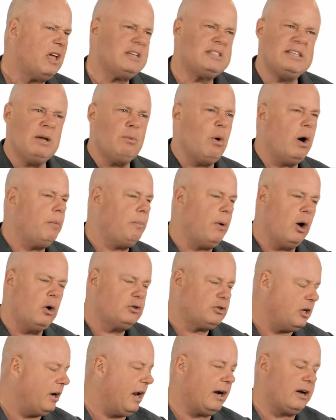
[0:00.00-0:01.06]
they see one
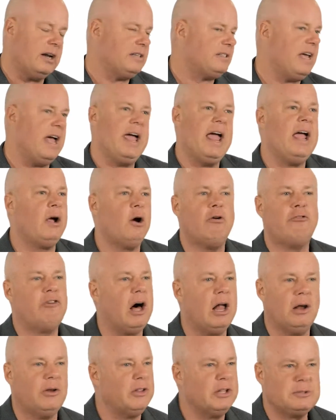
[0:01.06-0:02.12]
post, they're not going to say, hey, go
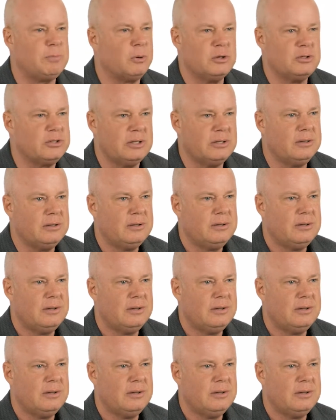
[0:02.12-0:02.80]
follow this person.